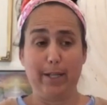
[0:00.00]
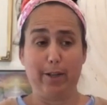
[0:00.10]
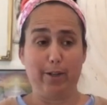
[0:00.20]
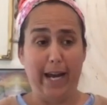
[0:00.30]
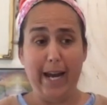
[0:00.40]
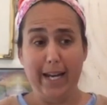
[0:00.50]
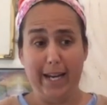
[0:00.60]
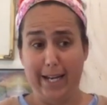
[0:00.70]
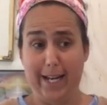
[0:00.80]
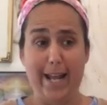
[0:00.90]

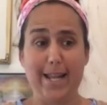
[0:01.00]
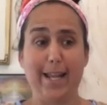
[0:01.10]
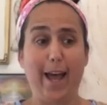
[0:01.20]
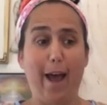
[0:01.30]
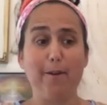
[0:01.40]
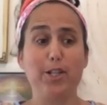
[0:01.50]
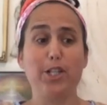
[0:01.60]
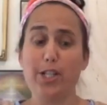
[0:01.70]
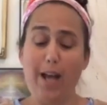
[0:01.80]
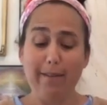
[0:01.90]
created. And I'm
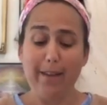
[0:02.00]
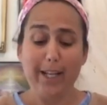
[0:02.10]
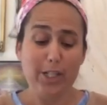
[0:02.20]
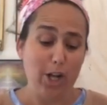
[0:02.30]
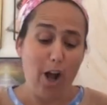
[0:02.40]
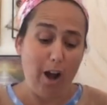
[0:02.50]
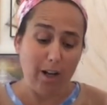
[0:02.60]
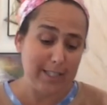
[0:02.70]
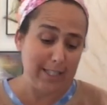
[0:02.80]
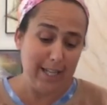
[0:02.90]
like
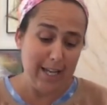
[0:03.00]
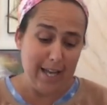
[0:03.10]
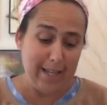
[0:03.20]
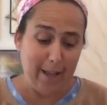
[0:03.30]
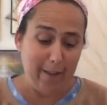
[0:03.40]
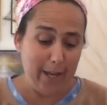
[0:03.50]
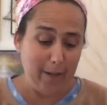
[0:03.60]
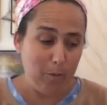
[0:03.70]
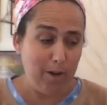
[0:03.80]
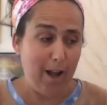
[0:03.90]
shocked that like
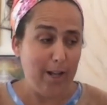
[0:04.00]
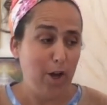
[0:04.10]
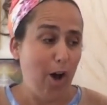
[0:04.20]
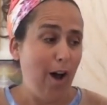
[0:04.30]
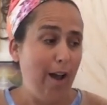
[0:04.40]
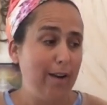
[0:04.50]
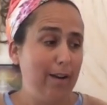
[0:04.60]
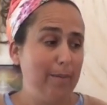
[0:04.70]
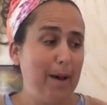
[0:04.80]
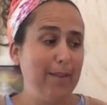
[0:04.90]
we're not taught
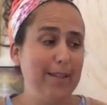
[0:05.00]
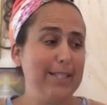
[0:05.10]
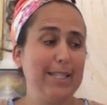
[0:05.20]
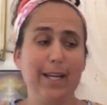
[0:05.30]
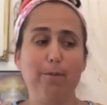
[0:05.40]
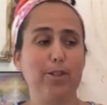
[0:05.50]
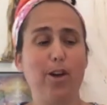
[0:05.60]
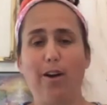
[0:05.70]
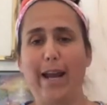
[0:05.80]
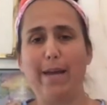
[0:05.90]
about this, like we're
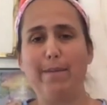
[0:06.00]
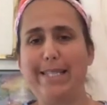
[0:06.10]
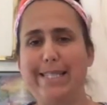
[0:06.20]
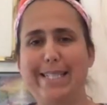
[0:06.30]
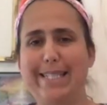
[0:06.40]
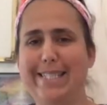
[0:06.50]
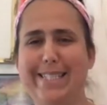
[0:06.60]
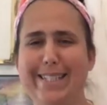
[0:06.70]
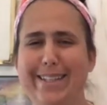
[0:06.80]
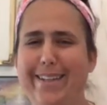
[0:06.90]
taught our
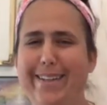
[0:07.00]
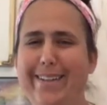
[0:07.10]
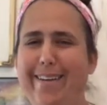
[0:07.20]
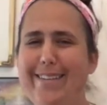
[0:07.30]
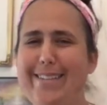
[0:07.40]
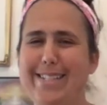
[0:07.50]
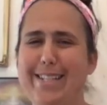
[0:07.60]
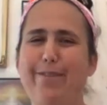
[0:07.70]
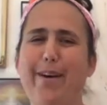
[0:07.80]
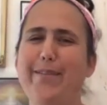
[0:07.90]
ABCs, it's just
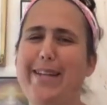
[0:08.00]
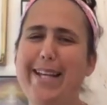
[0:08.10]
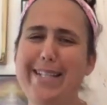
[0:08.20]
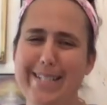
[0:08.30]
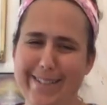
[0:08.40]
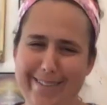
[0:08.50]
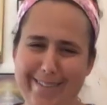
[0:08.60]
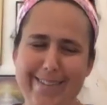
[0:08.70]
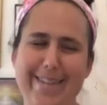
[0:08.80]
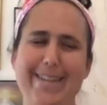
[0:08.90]
like
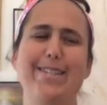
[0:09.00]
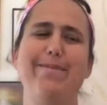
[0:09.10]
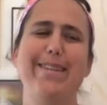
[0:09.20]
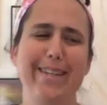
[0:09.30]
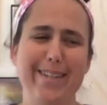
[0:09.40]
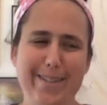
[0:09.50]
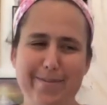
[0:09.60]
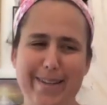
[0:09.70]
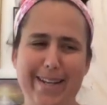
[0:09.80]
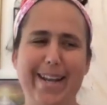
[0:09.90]
foundational to being
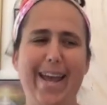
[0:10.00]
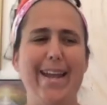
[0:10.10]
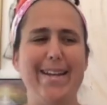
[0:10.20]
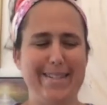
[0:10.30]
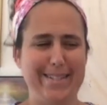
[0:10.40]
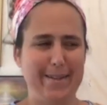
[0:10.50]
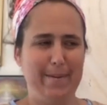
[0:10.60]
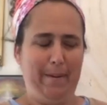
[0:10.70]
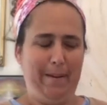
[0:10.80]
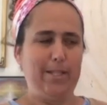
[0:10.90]
human. And
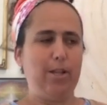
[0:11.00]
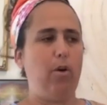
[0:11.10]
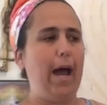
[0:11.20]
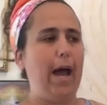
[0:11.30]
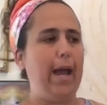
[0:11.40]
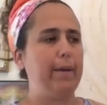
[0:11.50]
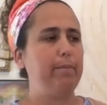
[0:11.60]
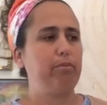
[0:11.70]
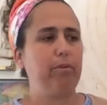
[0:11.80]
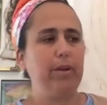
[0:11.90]
so I
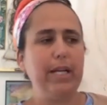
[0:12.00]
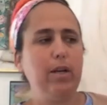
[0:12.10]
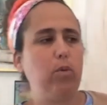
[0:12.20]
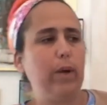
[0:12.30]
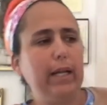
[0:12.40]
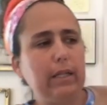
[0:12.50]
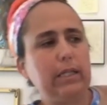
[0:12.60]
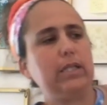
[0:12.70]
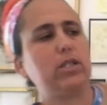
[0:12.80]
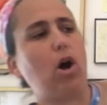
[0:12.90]
pretty quickly
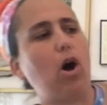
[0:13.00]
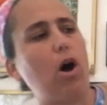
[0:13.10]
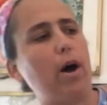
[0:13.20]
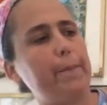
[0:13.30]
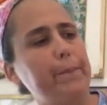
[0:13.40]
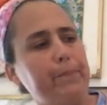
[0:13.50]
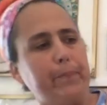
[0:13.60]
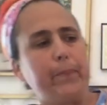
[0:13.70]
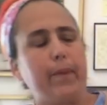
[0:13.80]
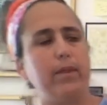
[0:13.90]
saw
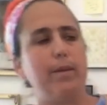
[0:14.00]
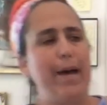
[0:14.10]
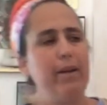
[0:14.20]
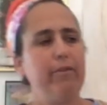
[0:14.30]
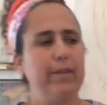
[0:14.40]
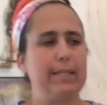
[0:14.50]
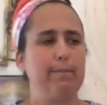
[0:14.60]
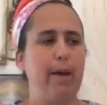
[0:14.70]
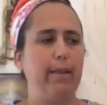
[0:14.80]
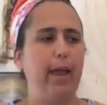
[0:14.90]
the benefits in
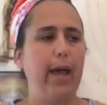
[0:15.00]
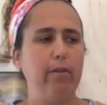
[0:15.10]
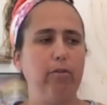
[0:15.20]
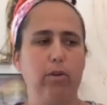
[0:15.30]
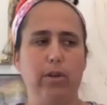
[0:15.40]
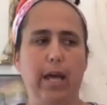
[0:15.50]
my life where